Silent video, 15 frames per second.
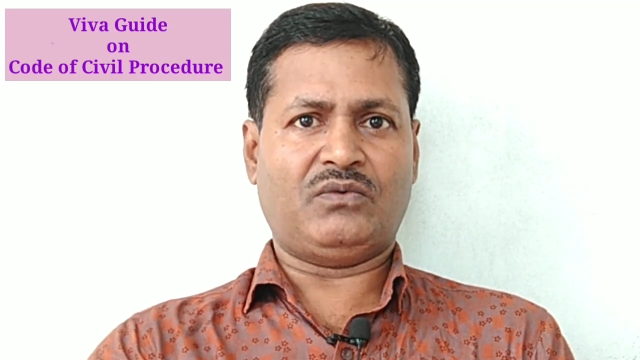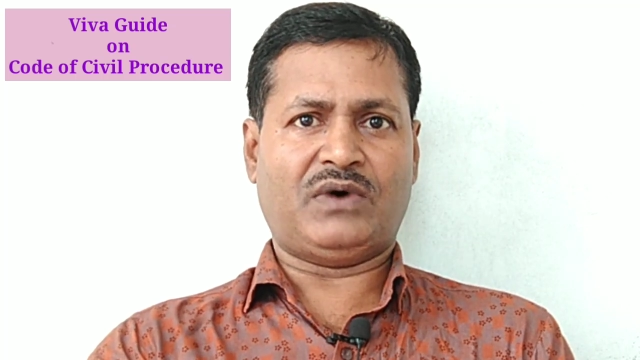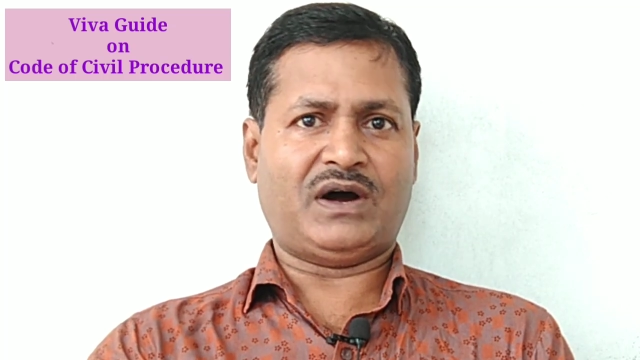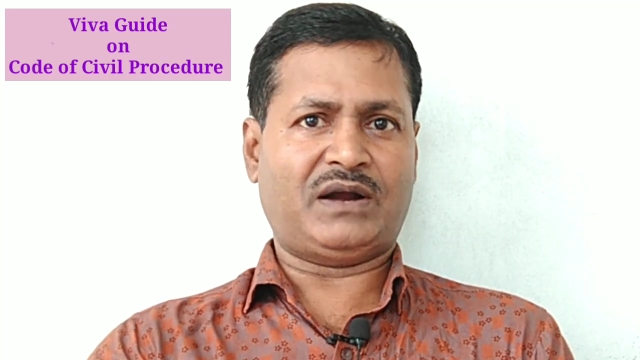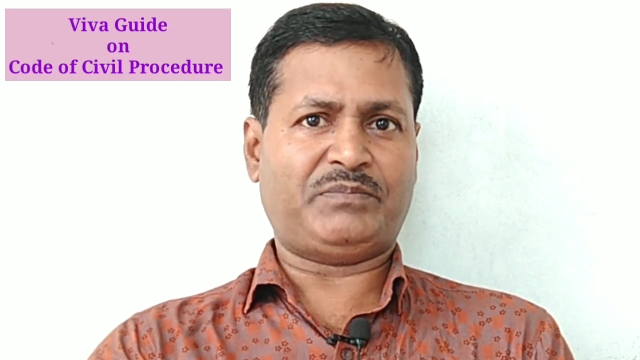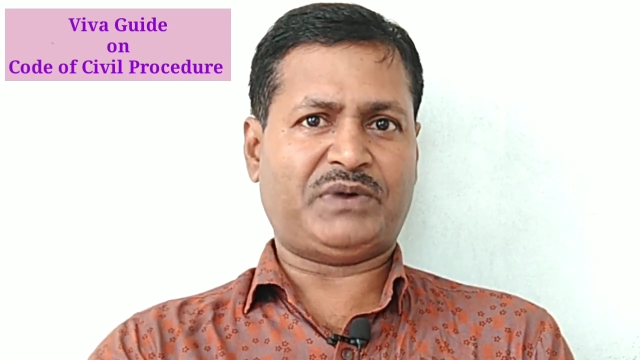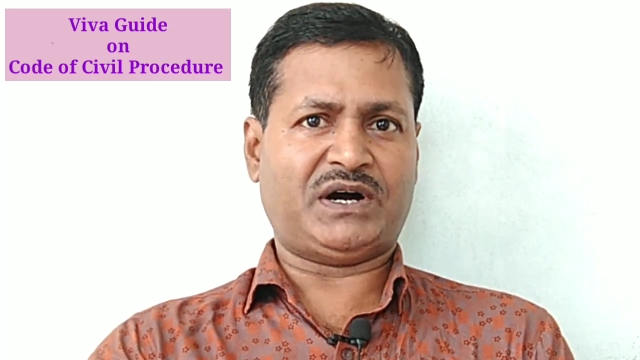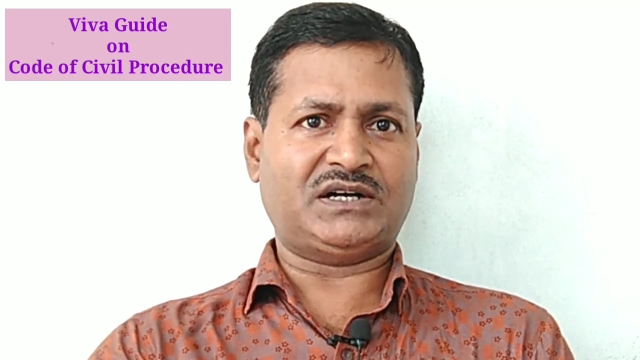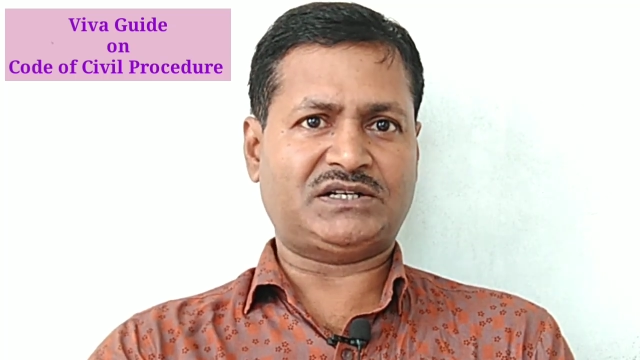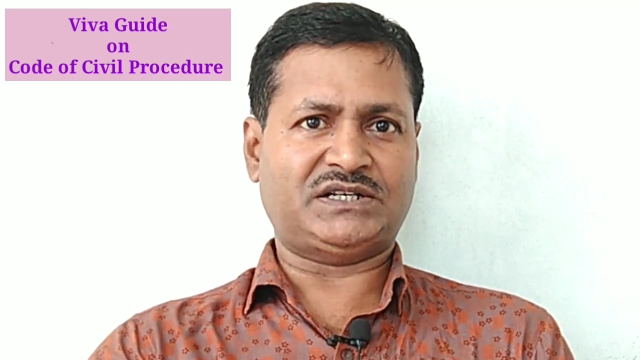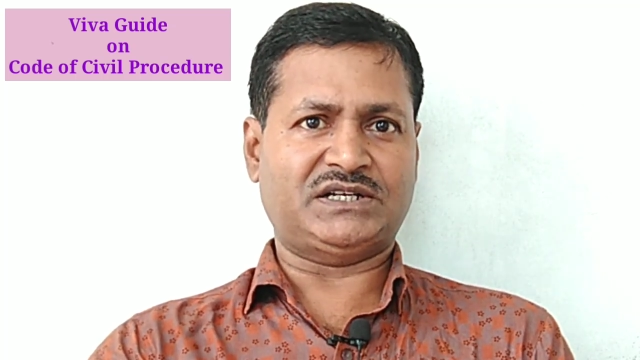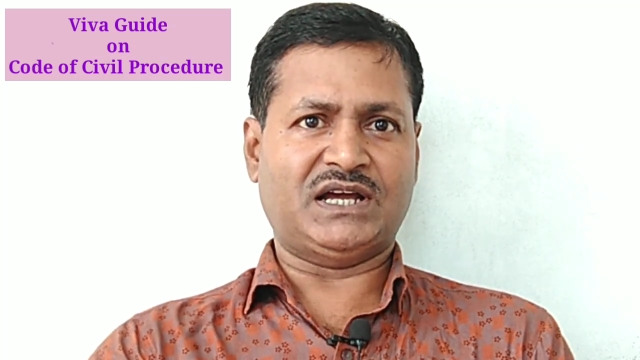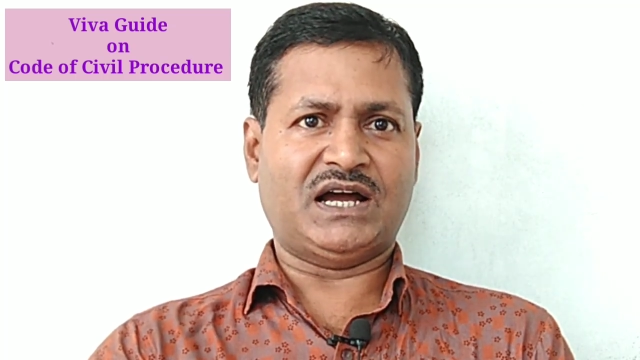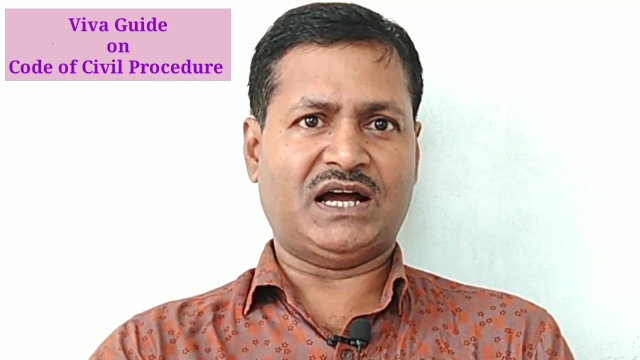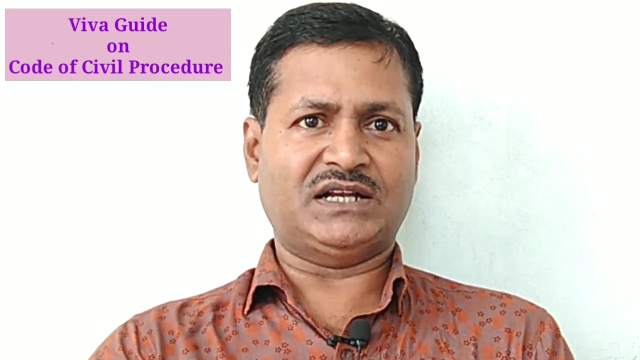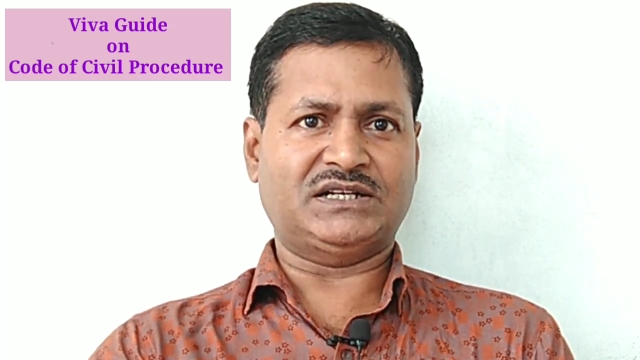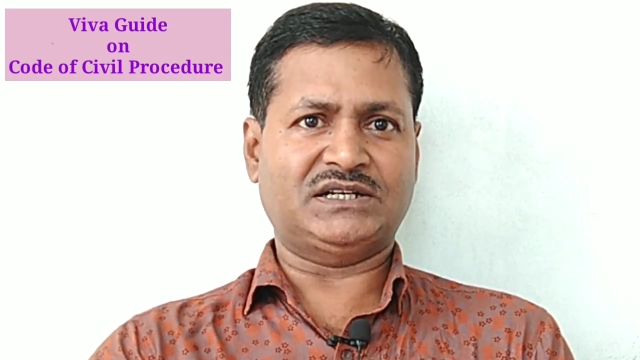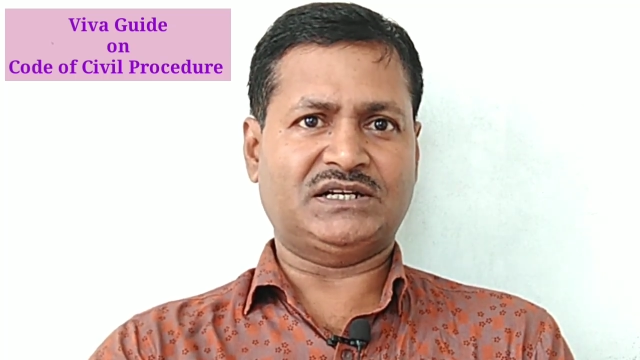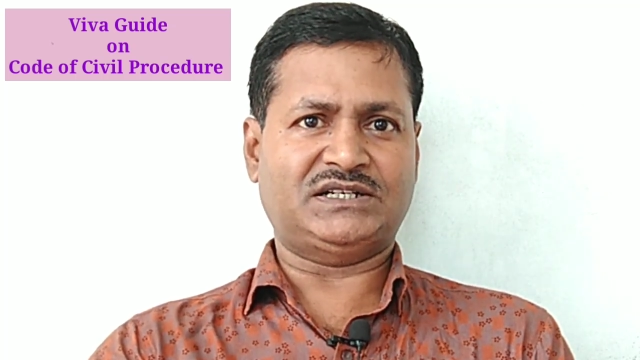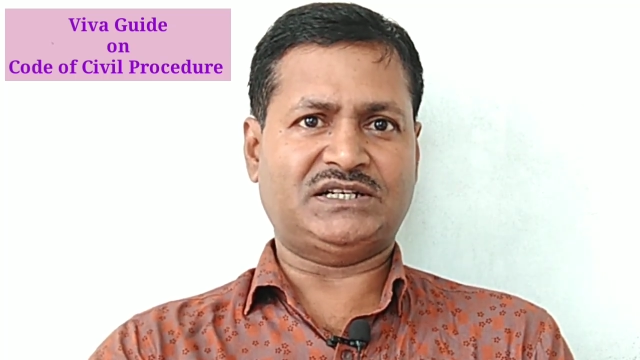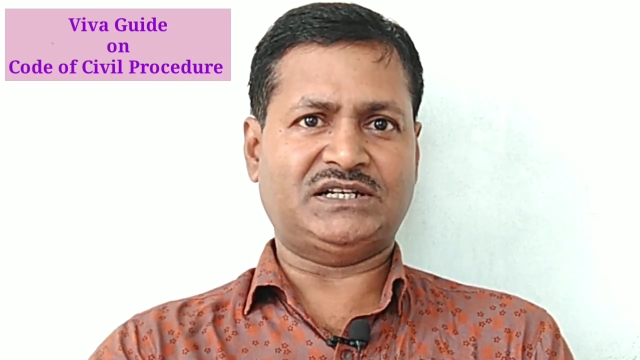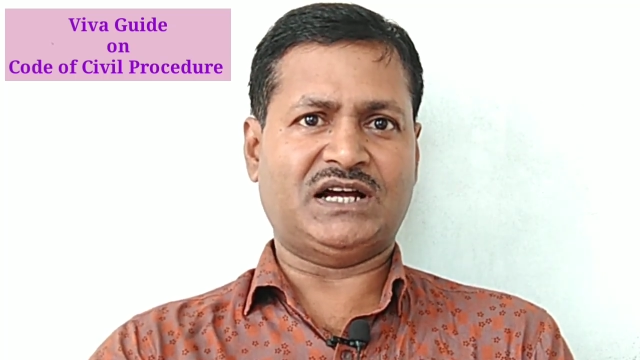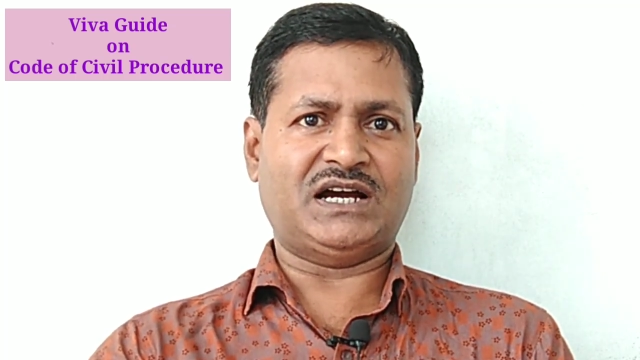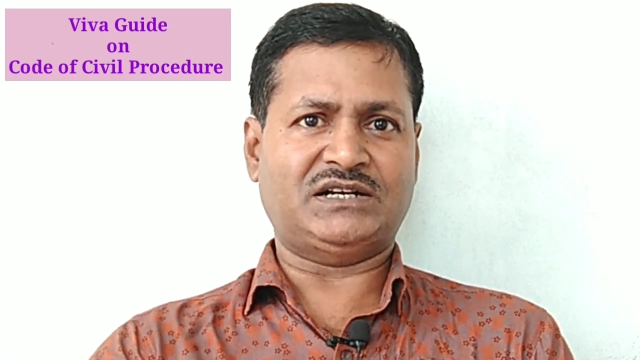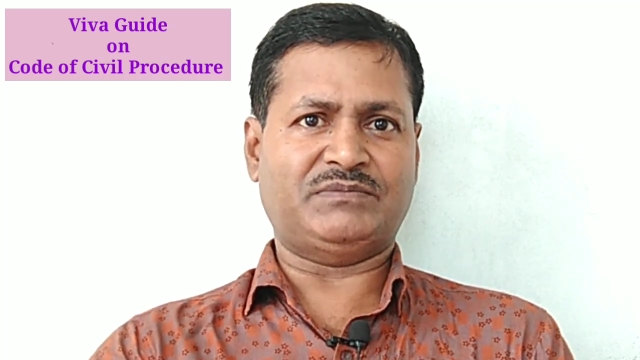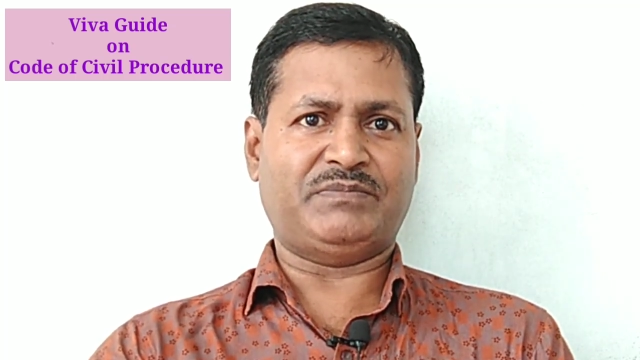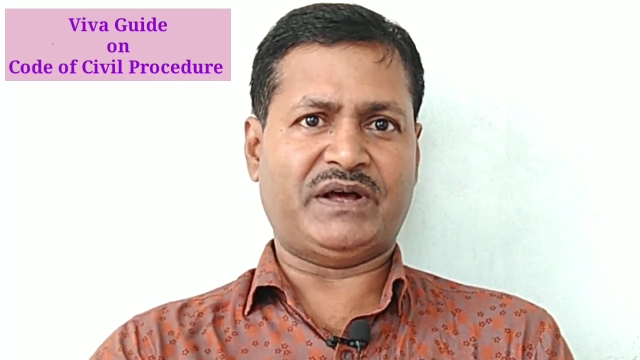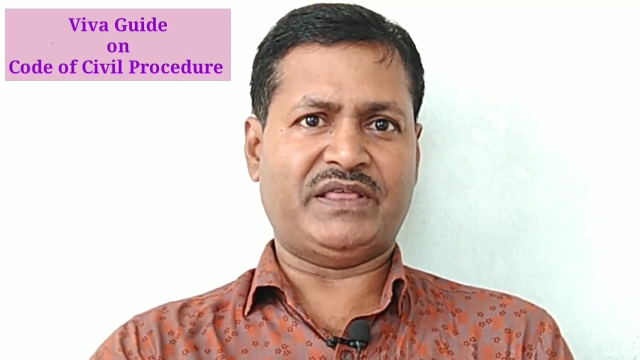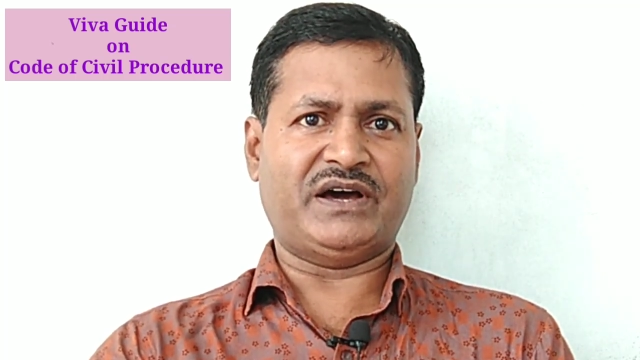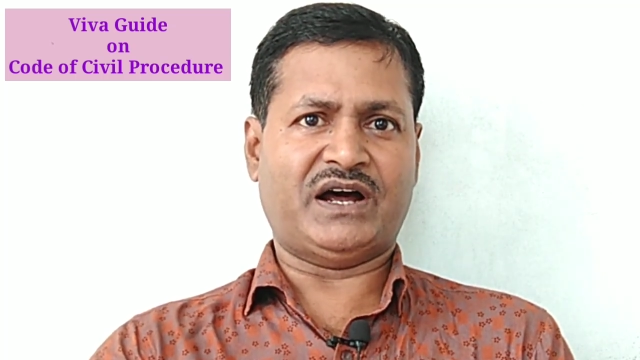one party and
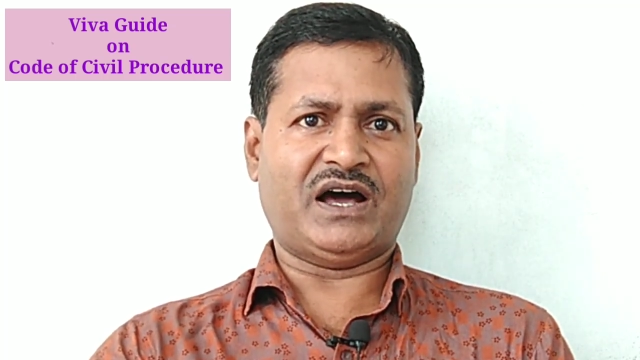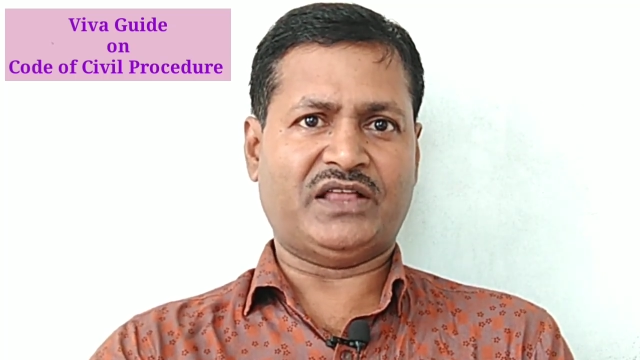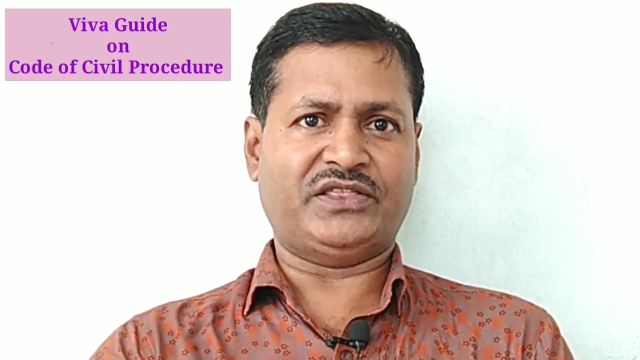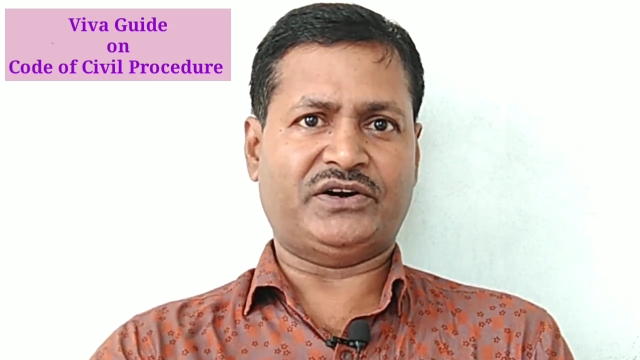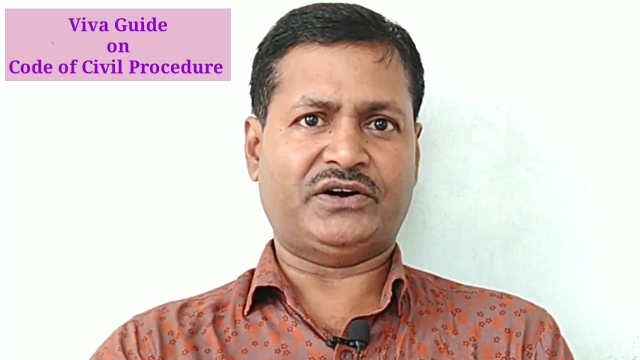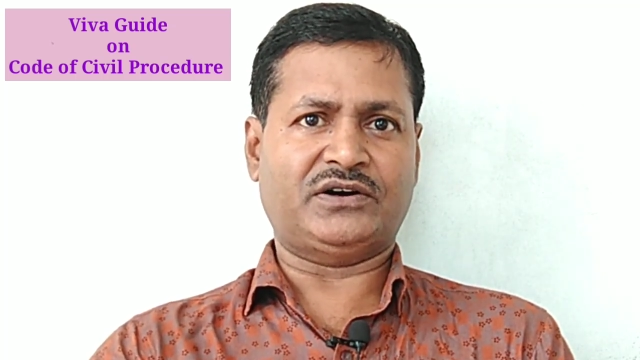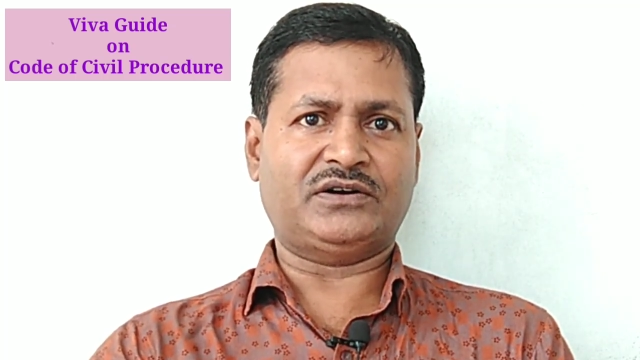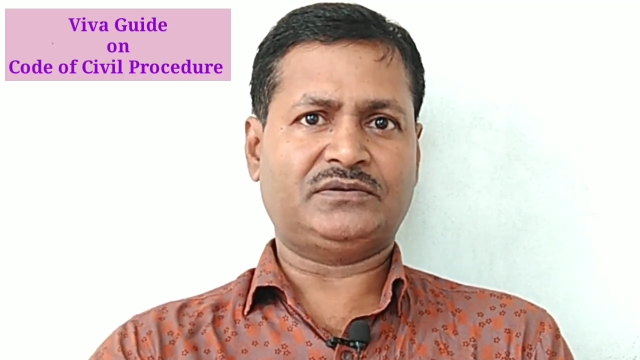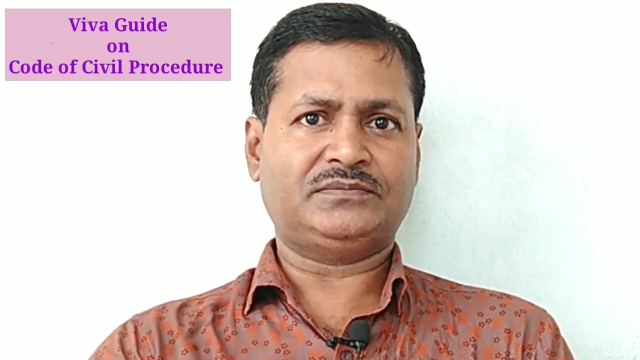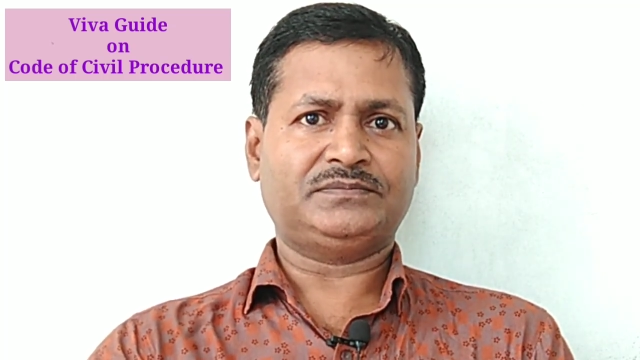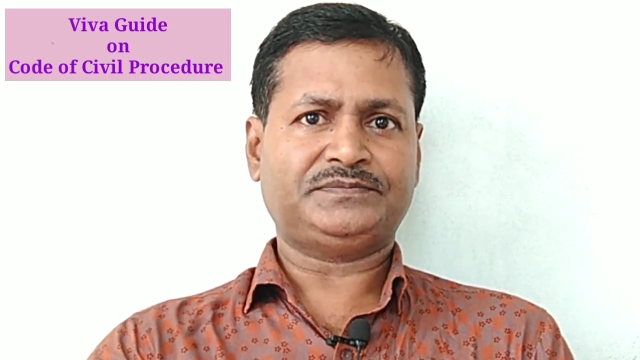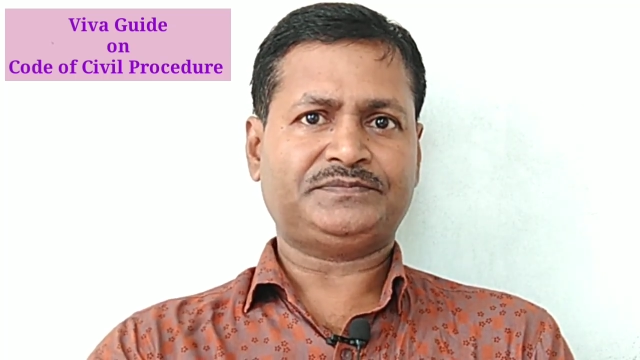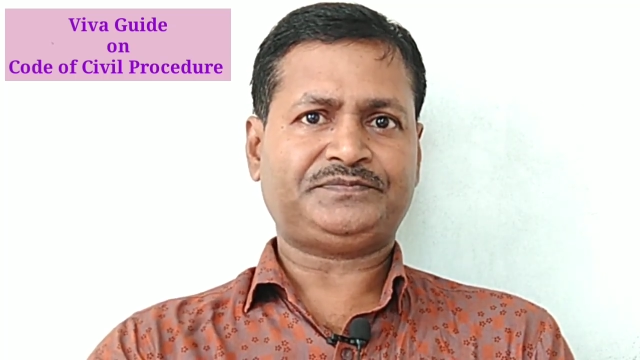denied by the other.